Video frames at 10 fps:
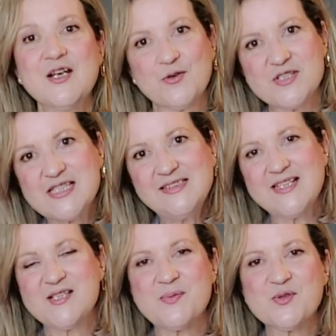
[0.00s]

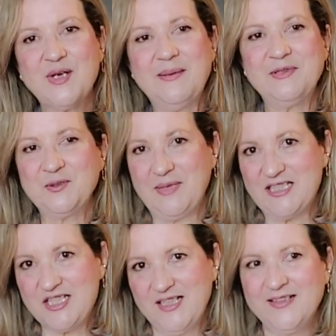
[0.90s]
Consider subscribing to my
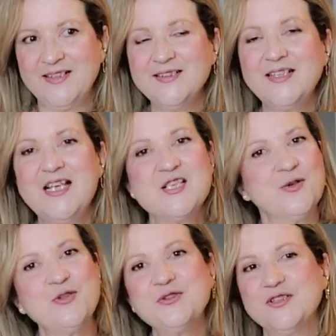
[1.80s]
channel
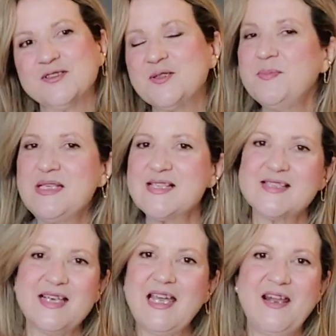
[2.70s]
so you don't
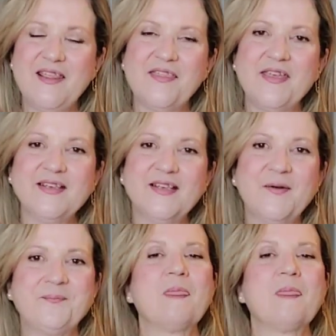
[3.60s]
miss anything.